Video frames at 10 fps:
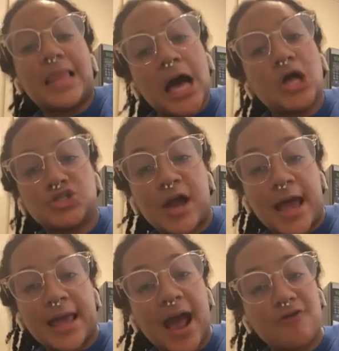I'll
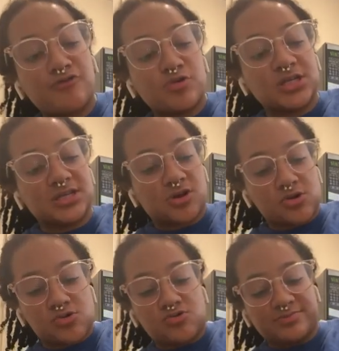try it out for you,
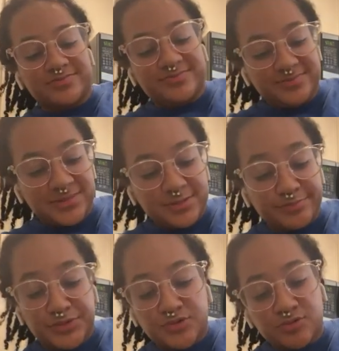girl.
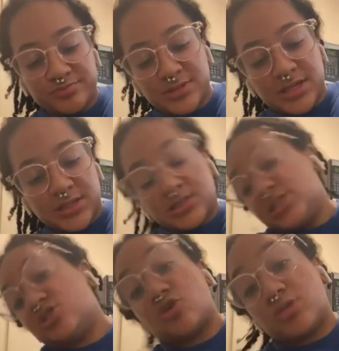Boo.
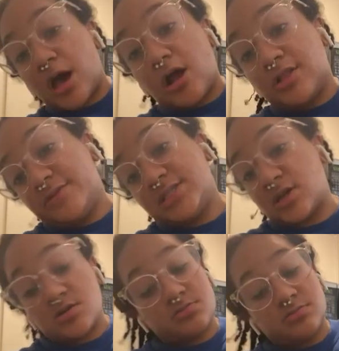Because, you know, not all of us
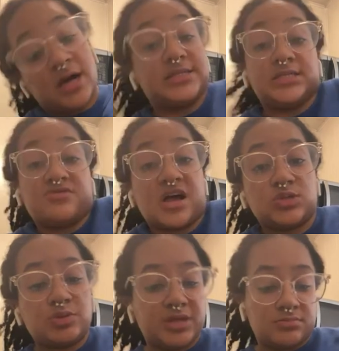are identified
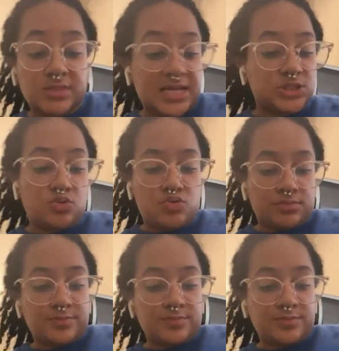as women. That's cool.